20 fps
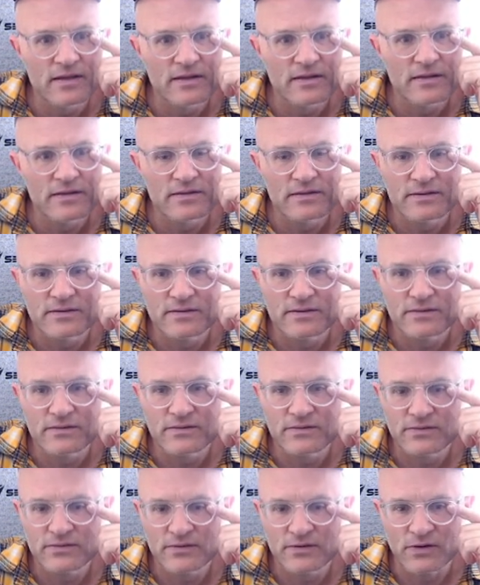
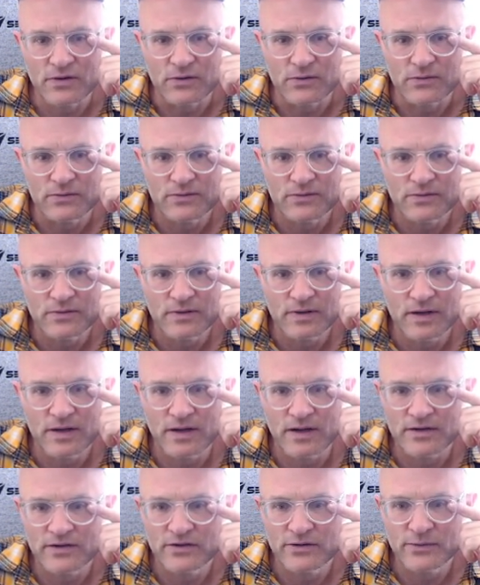So,
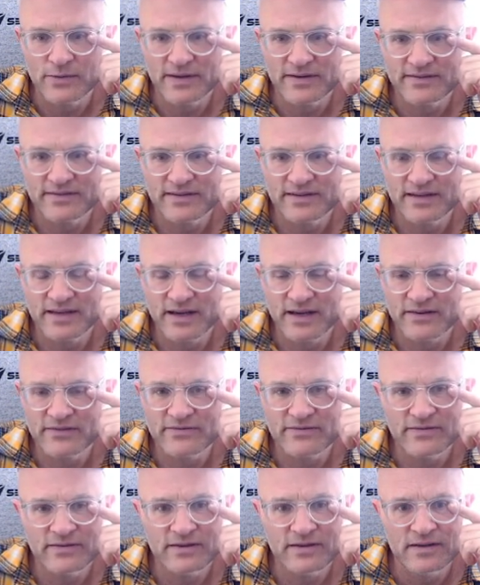USCF,
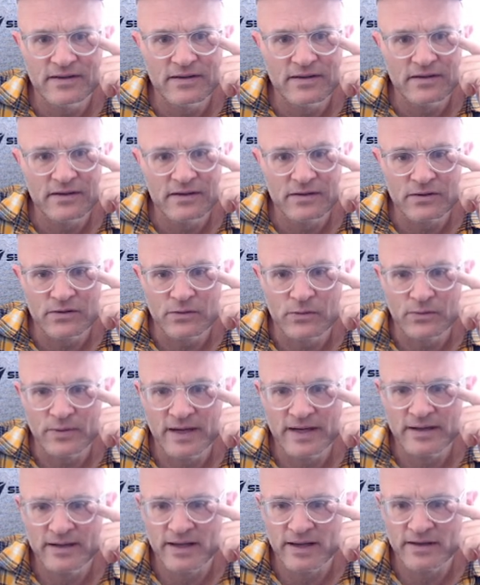
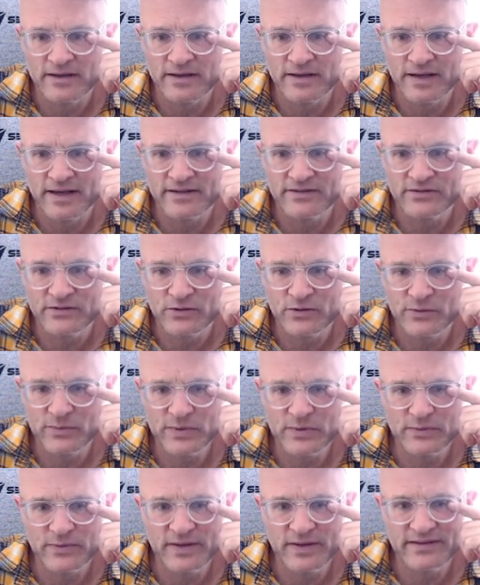great. Had a nice
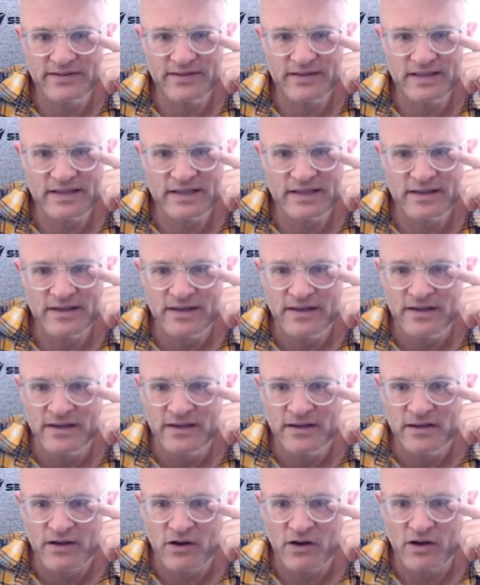tournament recently.
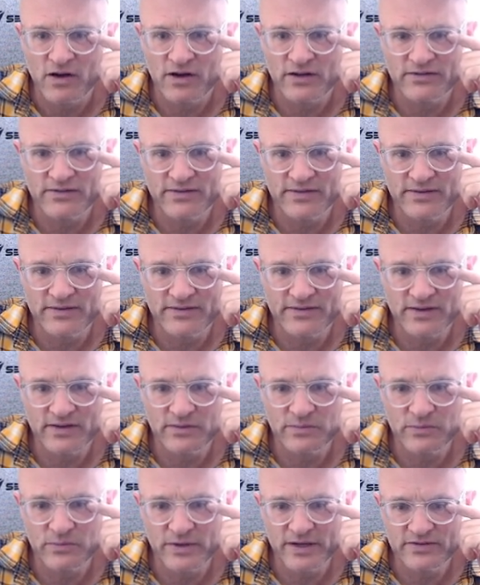Cause of the
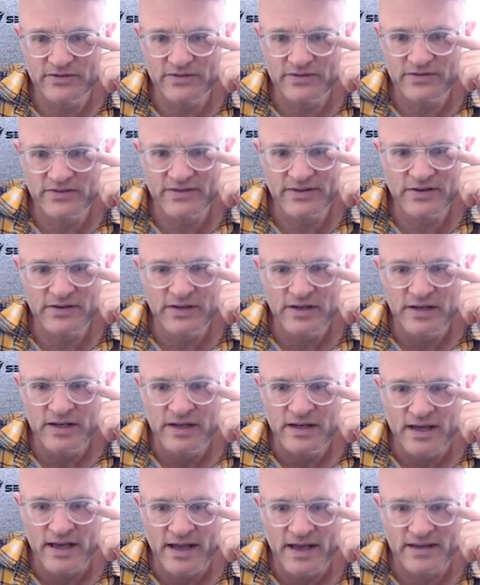celebrations here.
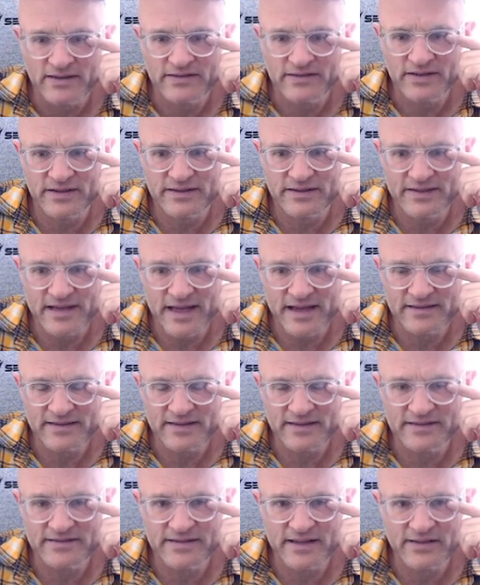Has done a
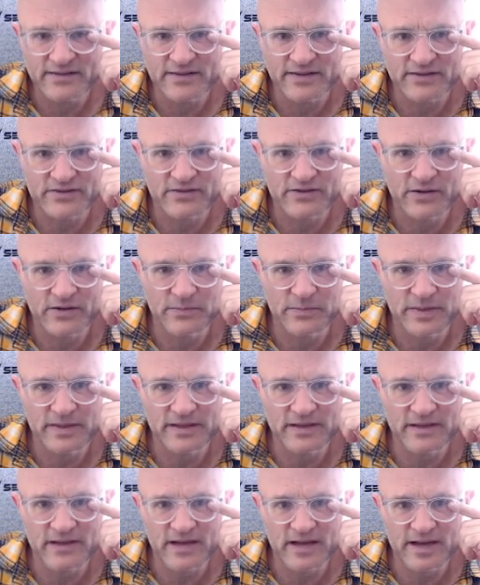tactics test. That could be a
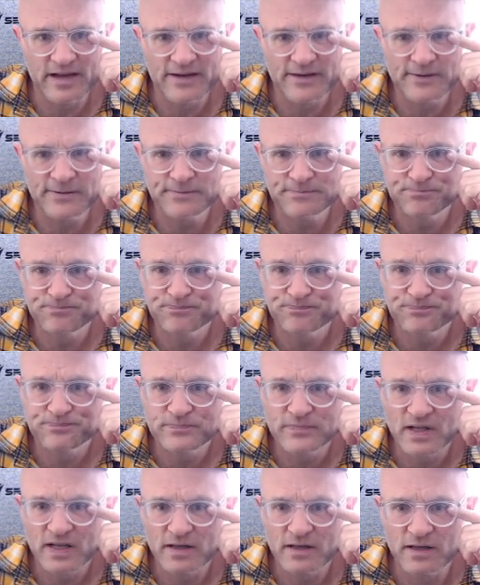little higher.
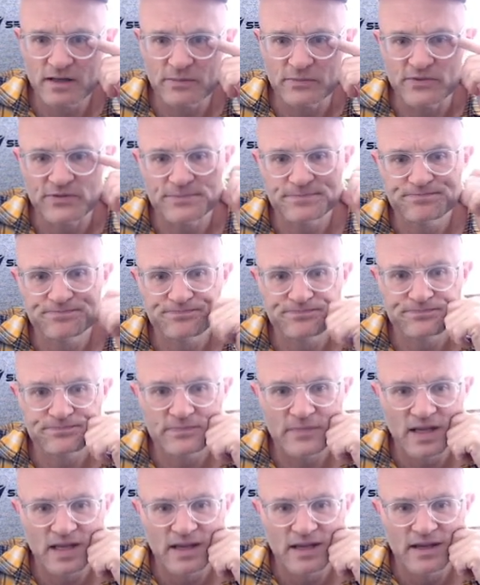Clubs.
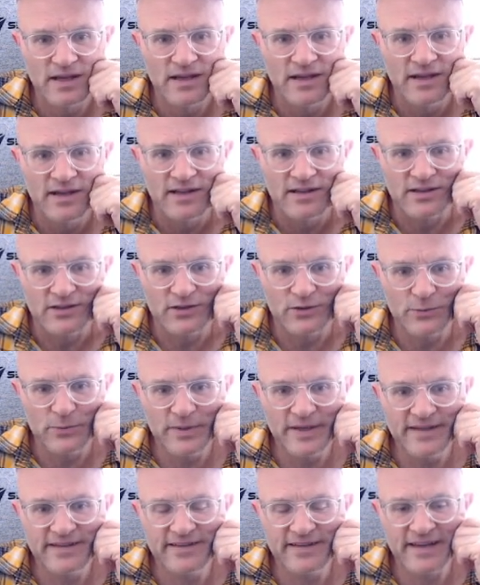
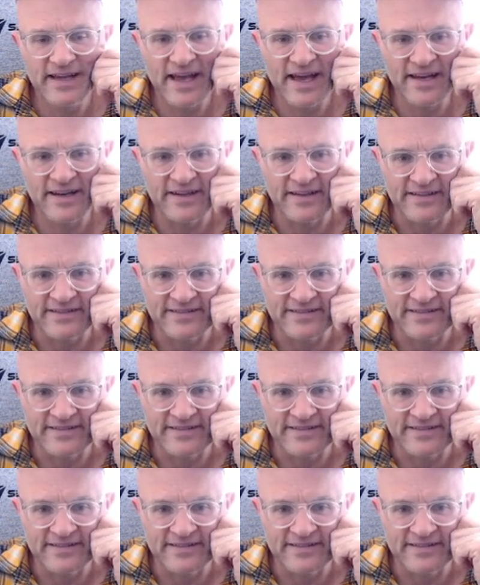Louisiana.